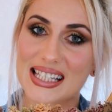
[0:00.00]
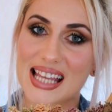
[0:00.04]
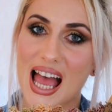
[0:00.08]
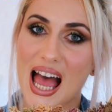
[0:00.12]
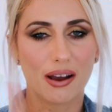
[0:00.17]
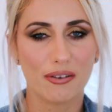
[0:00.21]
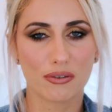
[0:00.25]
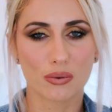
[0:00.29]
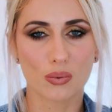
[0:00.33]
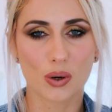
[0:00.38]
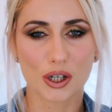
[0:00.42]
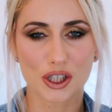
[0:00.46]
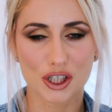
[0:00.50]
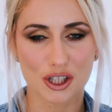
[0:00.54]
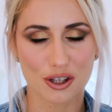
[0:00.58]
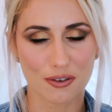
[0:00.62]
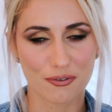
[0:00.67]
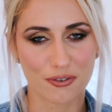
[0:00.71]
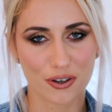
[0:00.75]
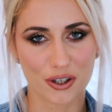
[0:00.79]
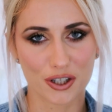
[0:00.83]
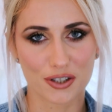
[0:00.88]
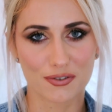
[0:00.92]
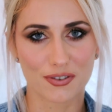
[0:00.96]
If you haven't watched the
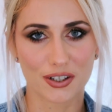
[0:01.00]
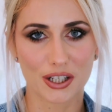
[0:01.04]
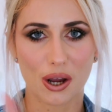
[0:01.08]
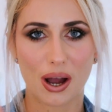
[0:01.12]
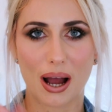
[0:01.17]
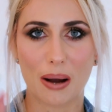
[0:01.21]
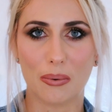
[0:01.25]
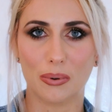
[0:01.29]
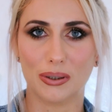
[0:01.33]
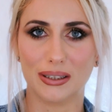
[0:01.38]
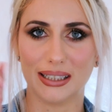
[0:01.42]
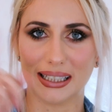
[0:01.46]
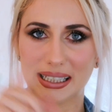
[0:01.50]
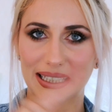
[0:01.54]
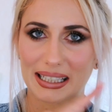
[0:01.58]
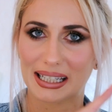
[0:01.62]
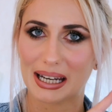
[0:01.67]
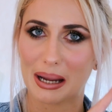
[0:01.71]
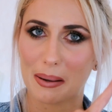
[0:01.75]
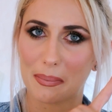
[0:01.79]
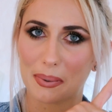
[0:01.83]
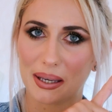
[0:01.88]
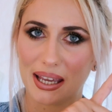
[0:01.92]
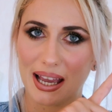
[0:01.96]
first video, I will link
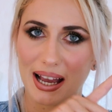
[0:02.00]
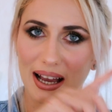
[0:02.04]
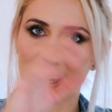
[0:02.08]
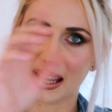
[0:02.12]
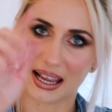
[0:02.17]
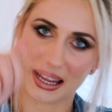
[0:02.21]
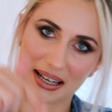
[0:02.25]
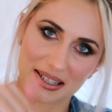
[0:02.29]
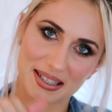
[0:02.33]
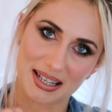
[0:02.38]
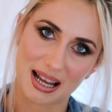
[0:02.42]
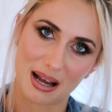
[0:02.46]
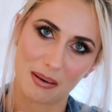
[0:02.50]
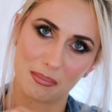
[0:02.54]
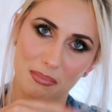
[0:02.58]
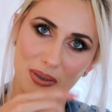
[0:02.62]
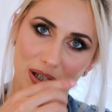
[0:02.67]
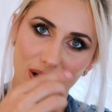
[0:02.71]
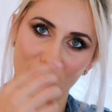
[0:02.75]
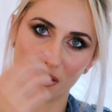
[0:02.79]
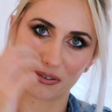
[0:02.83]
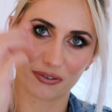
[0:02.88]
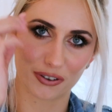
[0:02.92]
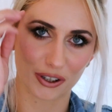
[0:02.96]
it up here and down
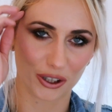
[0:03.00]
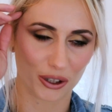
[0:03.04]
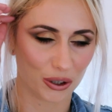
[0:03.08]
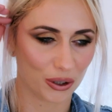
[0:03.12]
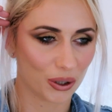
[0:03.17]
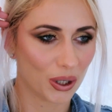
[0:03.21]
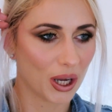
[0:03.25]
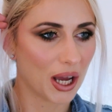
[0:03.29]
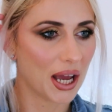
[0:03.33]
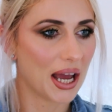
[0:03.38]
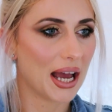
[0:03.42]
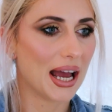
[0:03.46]
below for you.